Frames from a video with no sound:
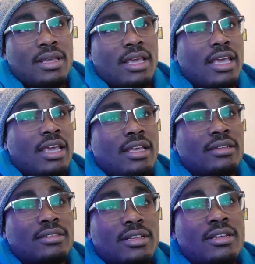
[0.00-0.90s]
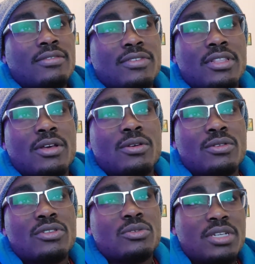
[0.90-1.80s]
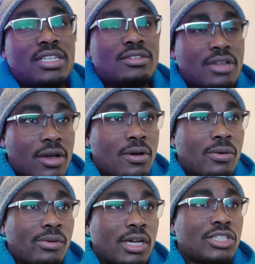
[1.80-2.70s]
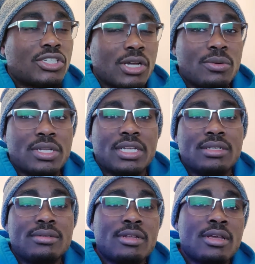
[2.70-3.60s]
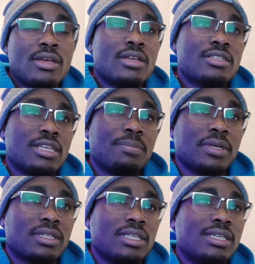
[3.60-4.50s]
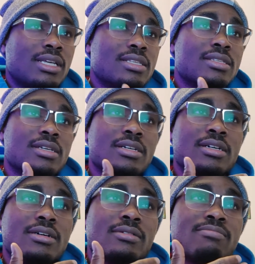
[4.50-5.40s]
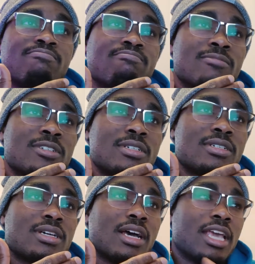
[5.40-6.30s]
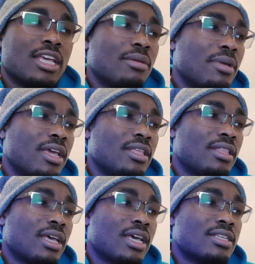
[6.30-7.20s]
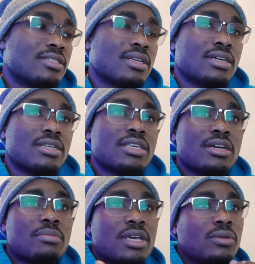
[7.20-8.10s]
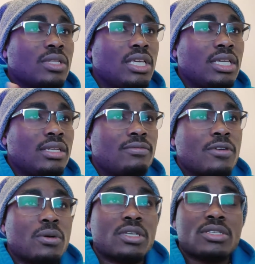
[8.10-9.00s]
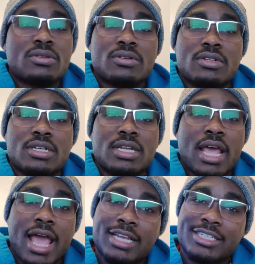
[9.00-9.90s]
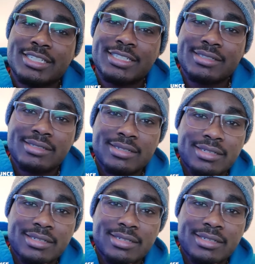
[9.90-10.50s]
And for those who didn't know, a shonen typically is an anime that has a young male lead focused on action,